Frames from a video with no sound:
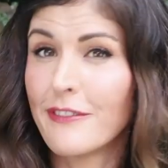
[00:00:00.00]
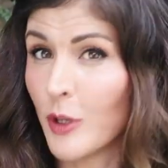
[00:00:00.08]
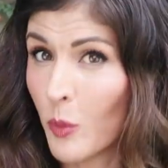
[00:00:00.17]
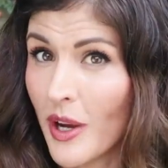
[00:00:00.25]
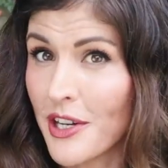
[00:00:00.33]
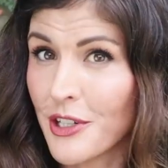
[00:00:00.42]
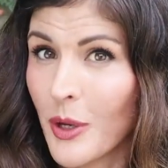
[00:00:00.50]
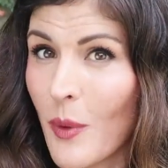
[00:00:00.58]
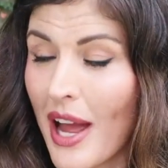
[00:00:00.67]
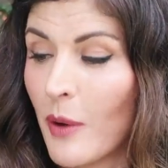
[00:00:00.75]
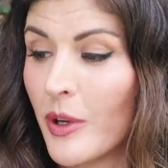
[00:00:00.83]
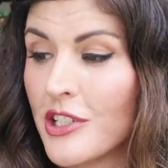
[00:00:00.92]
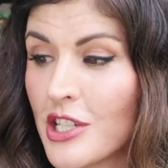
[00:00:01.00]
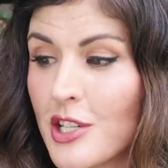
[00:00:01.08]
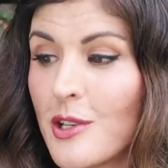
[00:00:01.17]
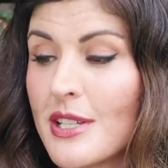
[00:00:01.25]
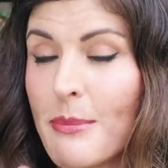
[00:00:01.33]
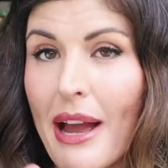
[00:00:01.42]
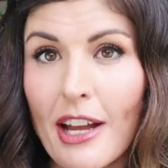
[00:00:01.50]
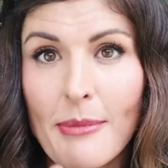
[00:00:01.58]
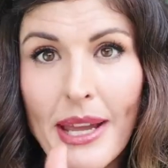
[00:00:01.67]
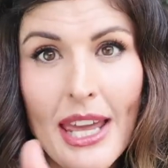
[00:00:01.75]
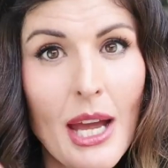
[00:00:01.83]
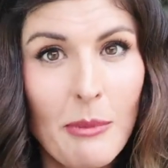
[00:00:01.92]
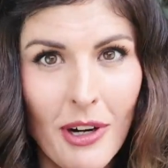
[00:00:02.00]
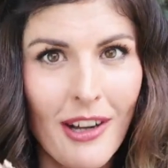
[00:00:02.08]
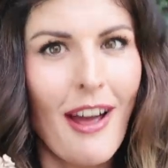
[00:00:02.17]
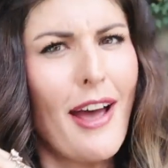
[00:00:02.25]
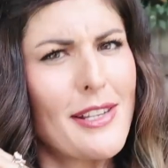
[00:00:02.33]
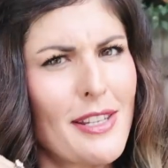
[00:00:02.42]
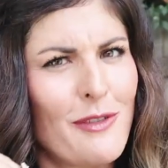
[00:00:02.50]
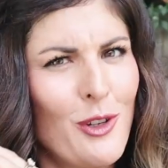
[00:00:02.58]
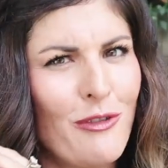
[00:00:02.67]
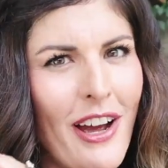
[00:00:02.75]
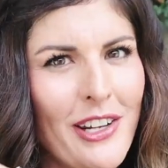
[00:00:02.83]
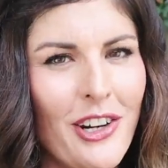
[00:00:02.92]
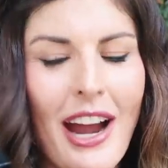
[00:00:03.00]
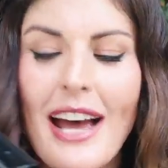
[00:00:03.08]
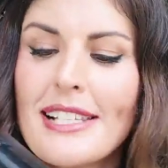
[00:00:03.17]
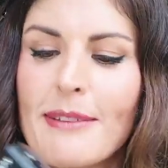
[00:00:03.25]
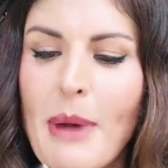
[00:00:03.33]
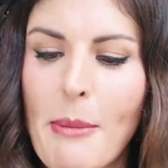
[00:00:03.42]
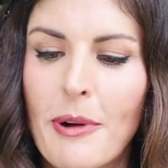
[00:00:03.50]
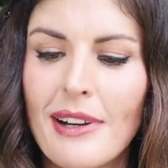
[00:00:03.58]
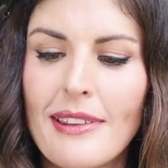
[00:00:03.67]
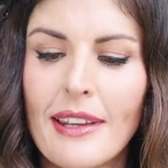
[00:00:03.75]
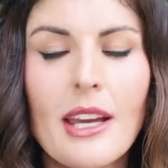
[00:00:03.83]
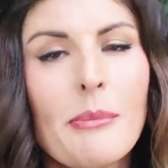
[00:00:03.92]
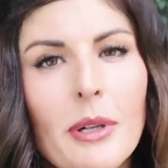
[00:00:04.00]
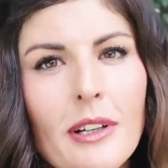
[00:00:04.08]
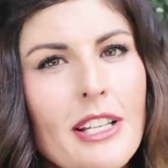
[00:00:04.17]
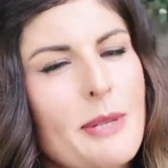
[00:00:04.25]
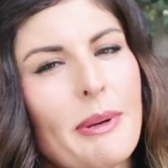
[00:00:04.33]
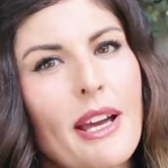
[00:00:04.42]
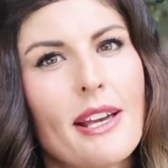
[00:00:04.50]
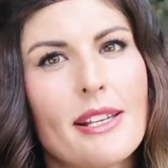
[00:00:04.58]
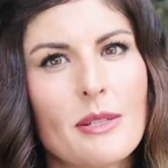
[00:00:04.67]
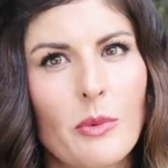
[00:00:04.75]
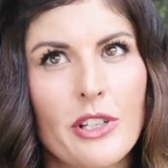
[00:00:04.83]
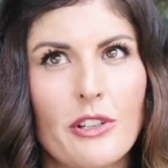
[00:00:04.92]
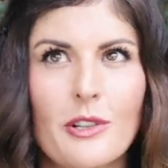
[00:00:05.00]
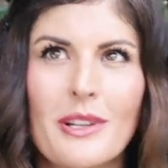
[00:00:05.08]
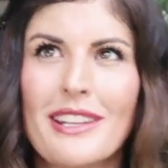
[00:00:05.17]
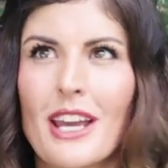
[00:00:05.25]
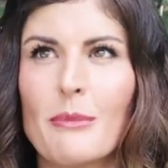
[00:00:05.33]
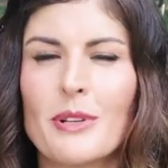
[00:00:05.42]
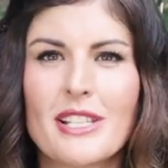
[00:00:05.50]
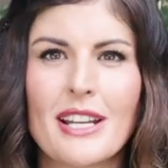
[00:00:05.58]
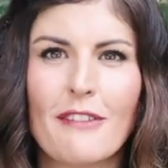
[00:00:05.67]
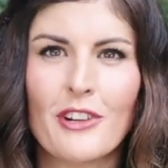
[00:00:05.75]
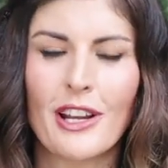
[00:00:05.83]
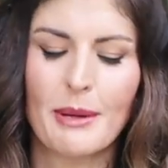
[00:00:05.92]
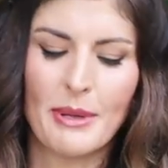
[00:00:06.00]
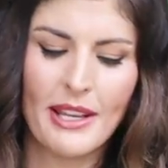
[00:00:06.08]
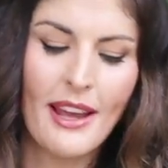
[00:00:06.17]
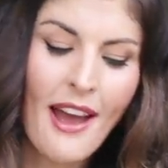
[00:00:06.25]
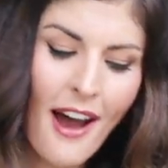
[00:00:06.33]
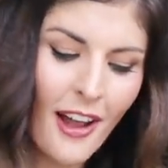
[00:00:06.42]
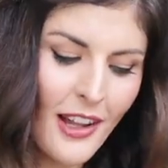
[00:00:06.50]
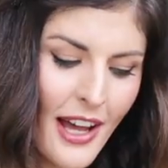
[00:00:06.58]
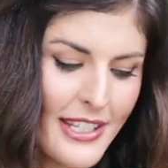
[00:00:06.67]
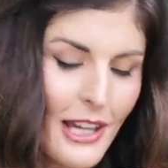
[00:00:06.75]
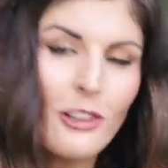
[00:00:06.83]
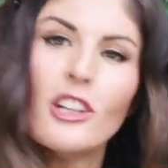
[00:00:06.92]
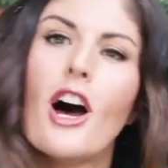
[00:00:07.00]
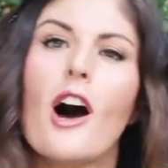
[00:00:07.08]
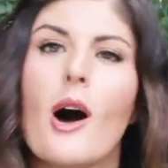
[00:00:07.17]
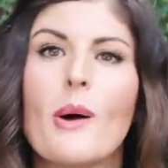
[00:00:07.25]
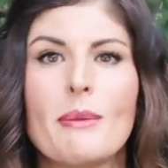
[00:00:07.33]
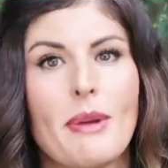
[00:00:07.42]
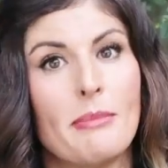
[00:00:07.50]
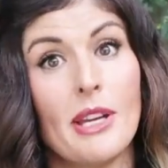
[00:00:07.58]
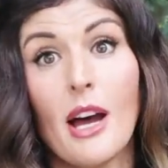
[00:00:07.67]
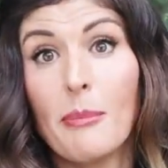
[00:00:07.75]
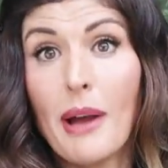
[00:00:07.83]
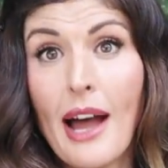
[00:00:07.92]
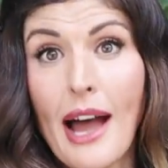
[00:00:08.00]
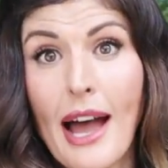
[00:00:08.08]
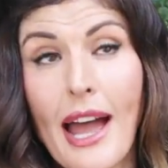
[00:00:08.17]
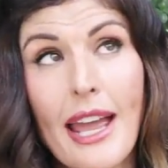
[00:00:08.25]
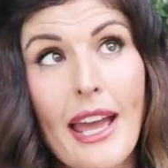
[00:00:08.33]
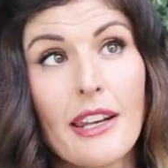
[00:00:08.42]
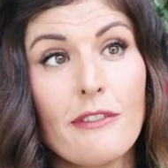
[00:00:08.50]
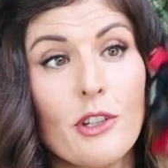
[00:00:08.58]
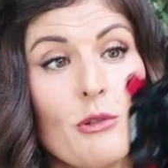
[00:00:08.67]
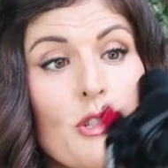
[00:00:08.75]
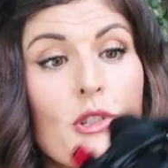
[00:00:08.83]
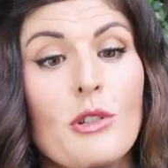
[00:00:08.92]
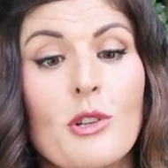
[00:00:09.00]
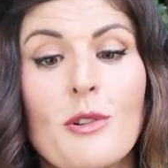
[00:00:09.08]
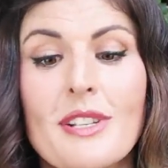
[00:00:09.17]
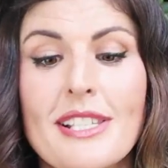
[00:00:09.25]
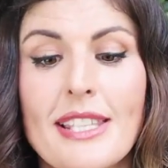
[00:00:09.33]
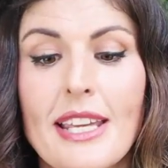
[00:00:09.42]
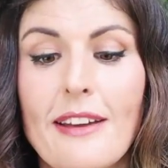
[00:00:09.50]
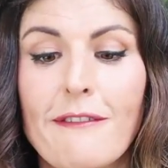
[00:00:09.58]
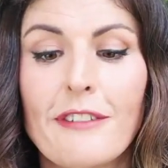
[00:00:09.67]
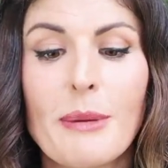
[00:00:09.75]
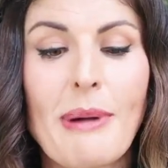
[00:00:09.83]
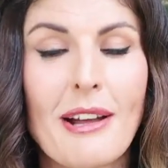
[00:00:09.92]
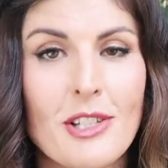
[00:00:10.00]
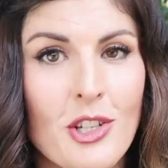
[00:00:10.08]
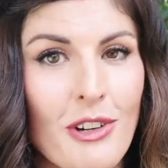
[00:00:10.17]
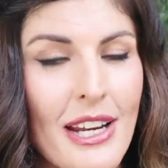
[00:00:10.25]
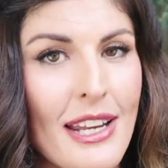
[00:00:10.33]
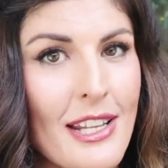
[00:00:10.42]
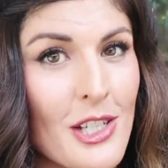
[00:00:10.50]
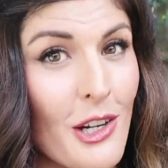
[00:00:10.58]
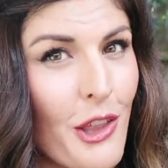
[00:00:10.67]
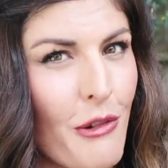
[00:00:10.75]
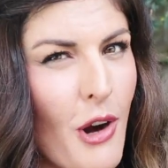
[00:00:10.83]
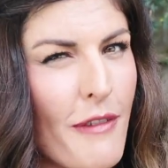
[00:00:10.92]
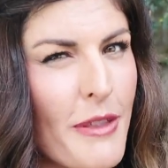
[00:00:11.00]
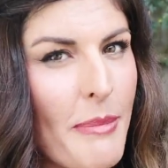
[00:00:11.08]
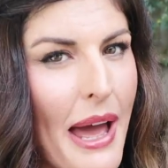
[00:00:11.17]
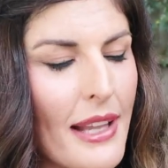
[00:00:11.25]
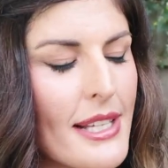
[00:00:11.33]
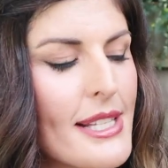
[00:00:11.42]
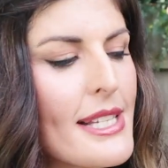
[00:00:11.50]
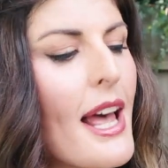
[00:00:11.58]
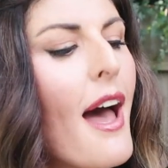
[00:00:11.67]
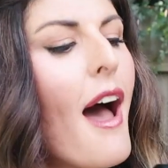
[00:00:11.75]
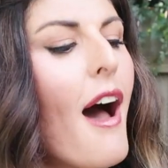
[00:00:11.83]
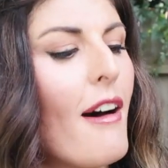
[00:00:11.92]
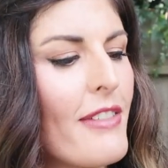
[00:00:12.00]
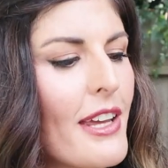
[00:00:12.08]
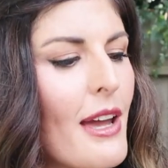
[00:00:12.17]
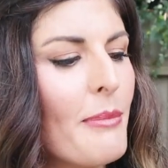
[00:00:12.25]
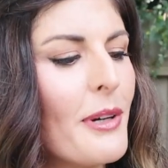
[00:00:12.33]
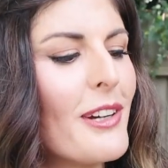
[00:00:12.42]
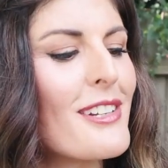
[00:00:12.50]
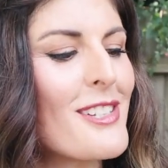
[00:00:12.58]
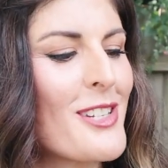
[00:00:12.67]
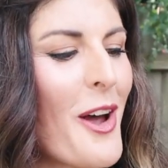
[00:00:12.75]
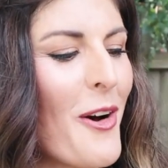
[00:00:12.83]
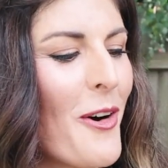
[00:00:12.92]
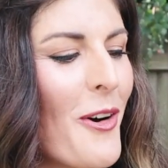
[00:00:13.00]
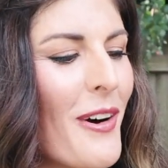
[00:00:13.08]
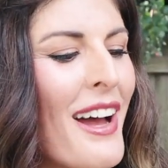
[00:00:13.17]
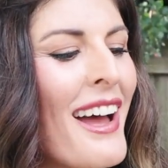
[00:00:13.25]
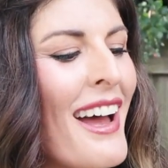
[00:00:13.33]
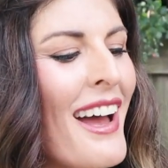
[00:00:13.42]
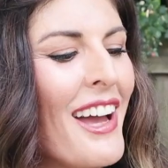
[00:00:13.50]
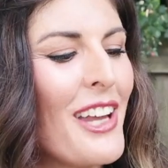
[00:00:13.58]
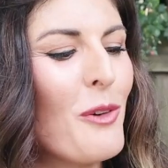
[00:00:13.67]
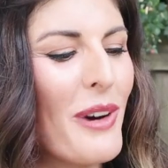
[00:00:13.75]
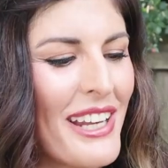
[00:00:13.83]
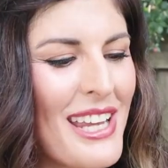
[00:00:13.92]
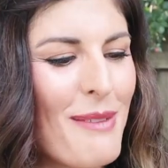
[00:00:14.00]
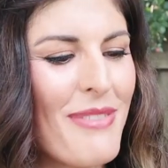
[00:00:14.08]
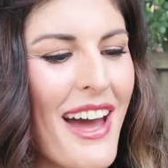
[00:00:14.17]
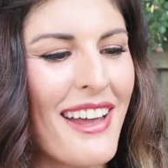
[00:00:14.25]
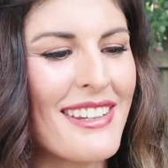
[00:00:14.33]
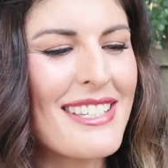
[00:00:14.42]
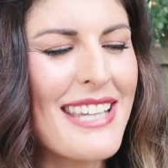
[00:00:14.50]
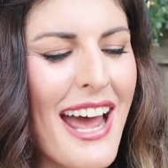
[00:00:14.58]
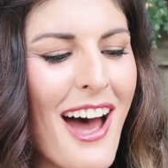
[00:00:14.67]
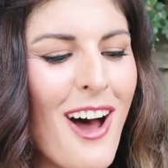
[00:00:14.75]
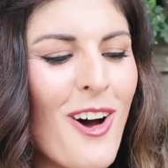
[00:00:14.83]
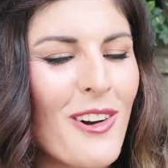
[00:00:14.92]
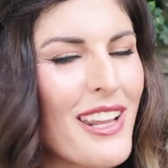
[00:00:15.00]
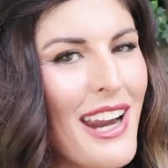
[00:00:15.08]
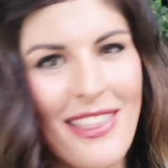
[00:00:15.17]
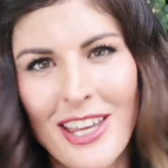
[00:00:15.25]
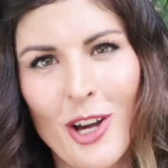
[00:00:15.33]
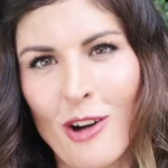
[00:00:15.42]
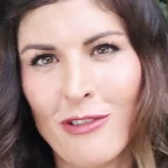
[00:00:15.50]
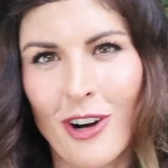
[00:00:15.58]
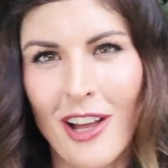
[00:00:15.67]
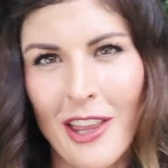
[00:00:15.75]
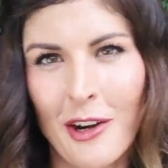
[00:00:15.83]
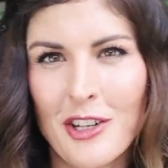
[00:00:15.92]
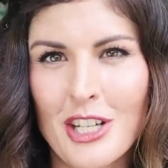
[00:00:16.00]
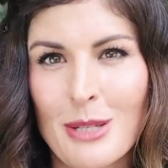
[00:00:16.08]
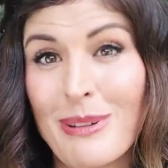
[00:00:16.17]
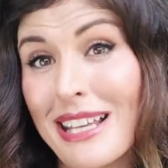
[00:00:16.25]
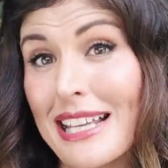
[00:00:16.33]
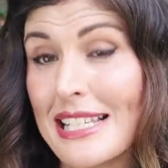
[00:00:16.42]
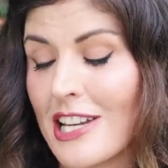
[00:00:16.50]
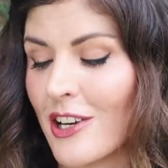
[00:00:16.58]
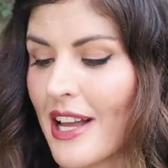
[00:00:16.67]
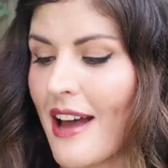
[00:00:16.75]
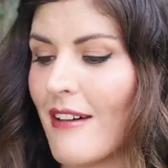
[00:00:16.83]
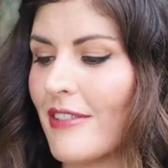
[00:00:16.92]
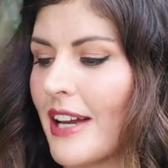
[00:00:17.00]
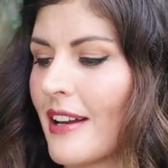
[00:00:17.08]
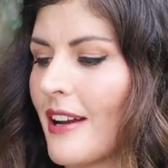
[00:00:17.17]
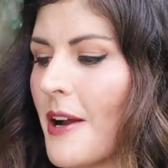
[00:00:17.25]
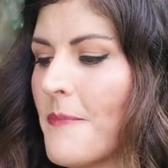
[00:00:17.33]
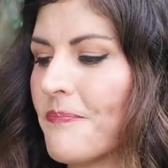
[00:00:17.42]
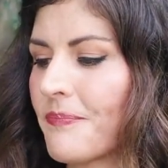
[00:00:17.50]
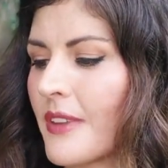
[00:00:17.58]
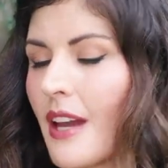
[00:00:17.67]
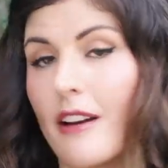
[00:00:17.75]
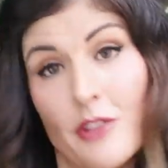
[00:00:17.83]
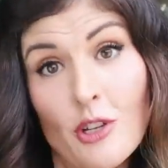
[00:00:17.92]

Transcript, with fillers: And if you're wondering why I wouldn't just use the back of my camera as the viewfinder as I'm operating the gimbal, it's because when you're doing the gimbal stuff, you're gonna be a lot down low and maybe up high, and if you do use the flip out screen, it's gonna throw off the balance of the gimbal, so you want to keep that down. And I think overall it'll just be easier to have like a, a